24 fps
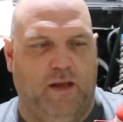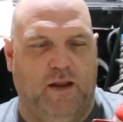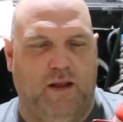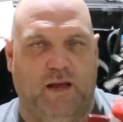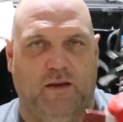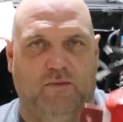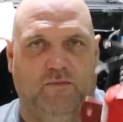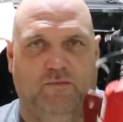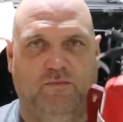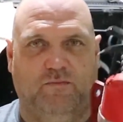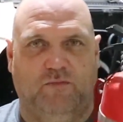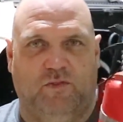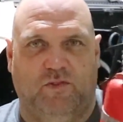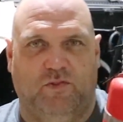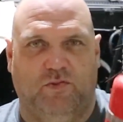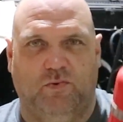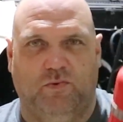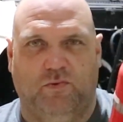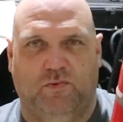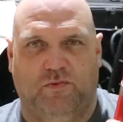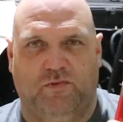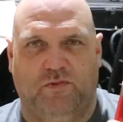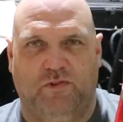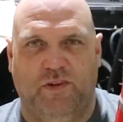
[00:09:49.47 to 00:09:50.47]
have
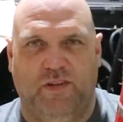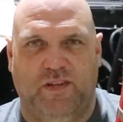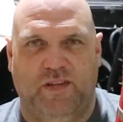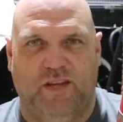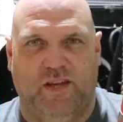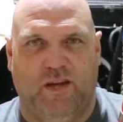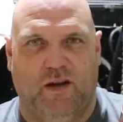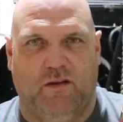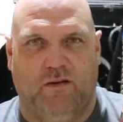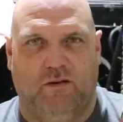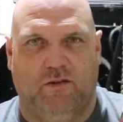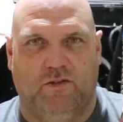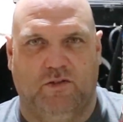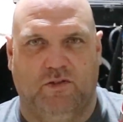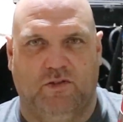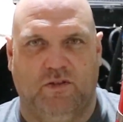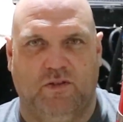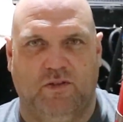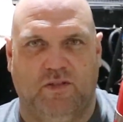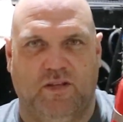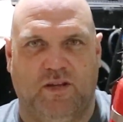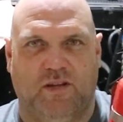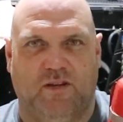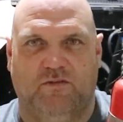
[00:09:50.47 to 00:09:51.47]
2 or 3 in your garage
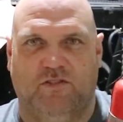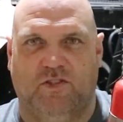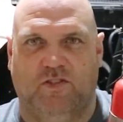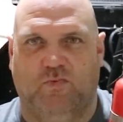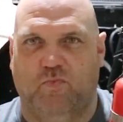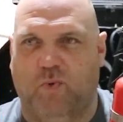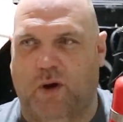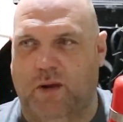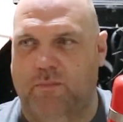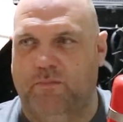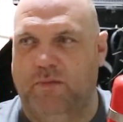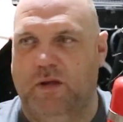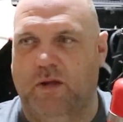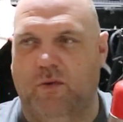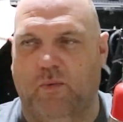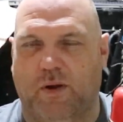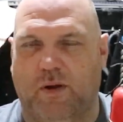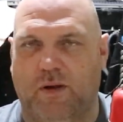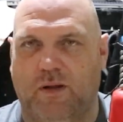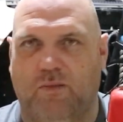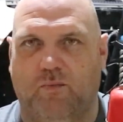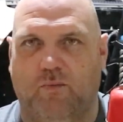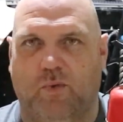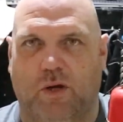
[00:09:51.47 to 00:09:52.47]
instead of just one big
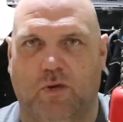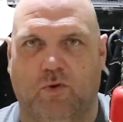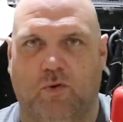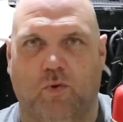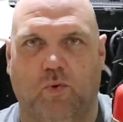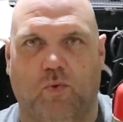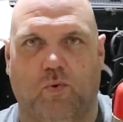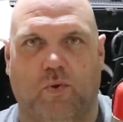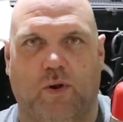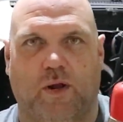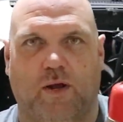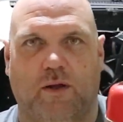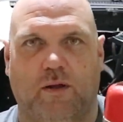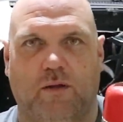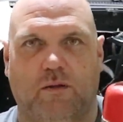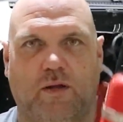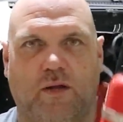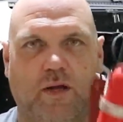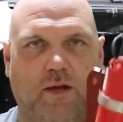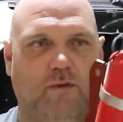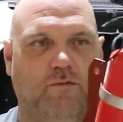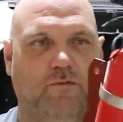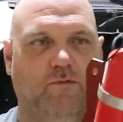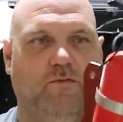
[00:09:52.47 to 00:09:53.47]
one in one corner.
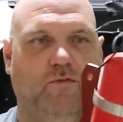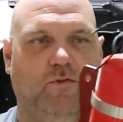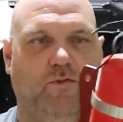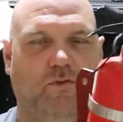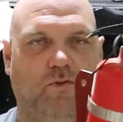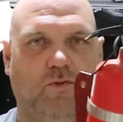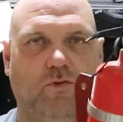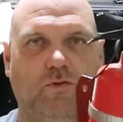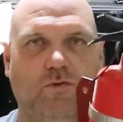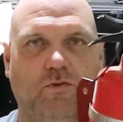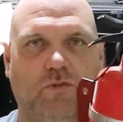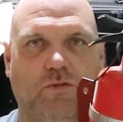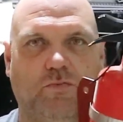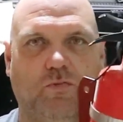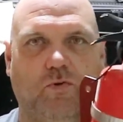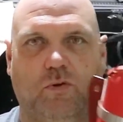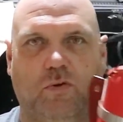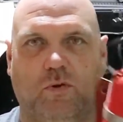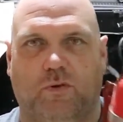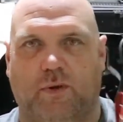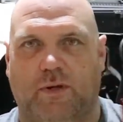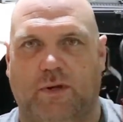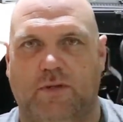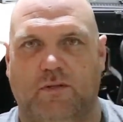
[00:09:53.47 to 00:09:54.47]
Have 2
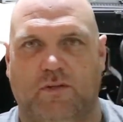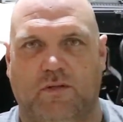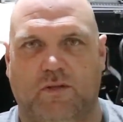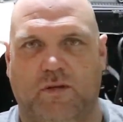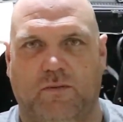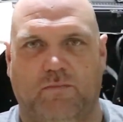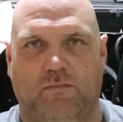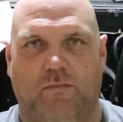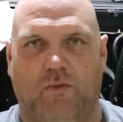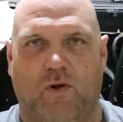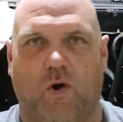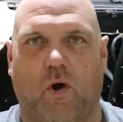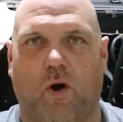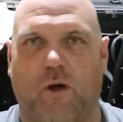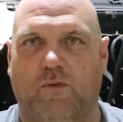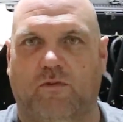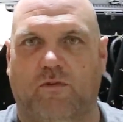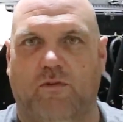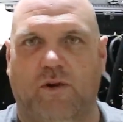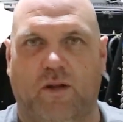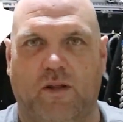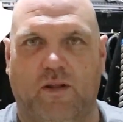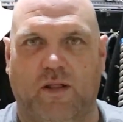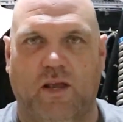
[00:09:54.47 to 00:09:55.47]
smaller ones at
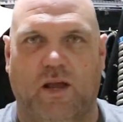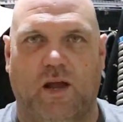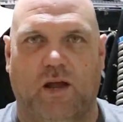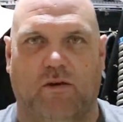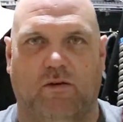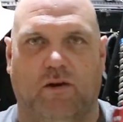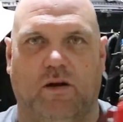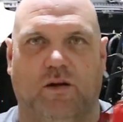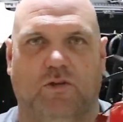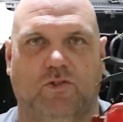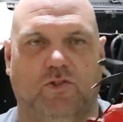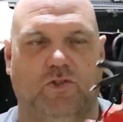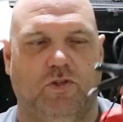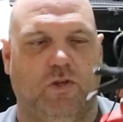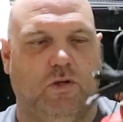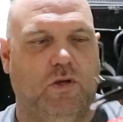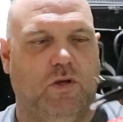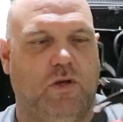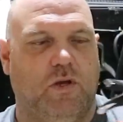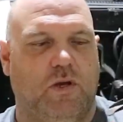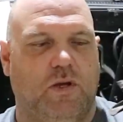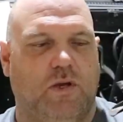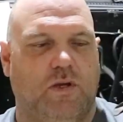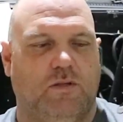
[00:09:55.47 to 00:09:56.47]
either end of the garage,
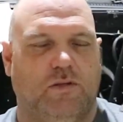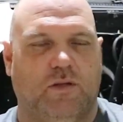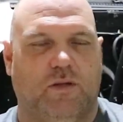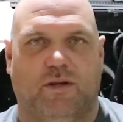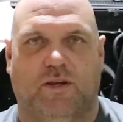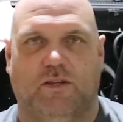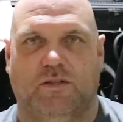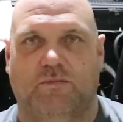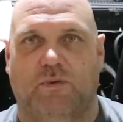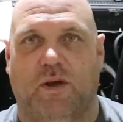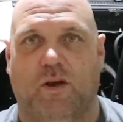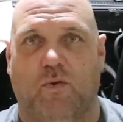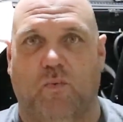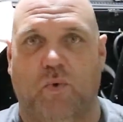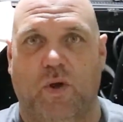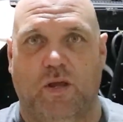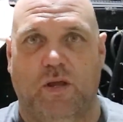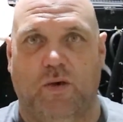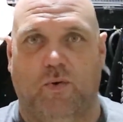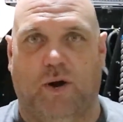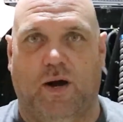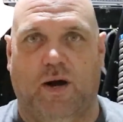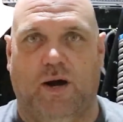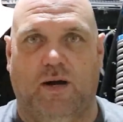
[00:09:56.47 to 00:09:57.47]
so it doesn't matter where
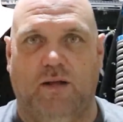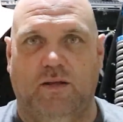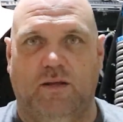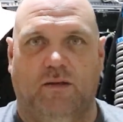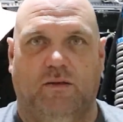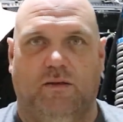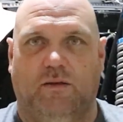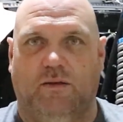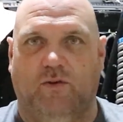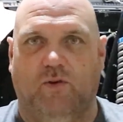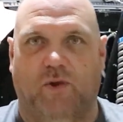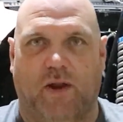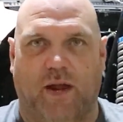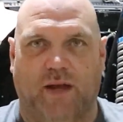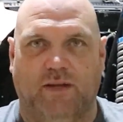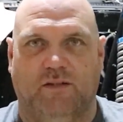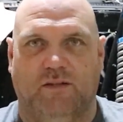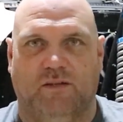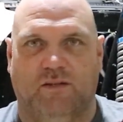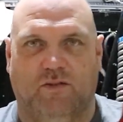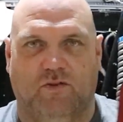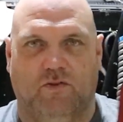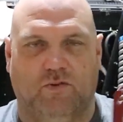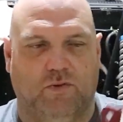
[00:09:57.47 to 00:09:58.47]
you are, you've got
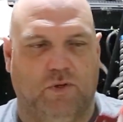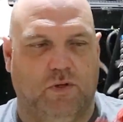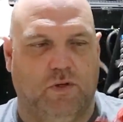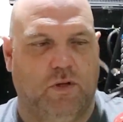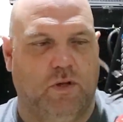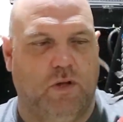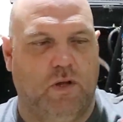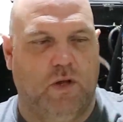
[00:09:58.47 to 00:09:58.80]
access to it.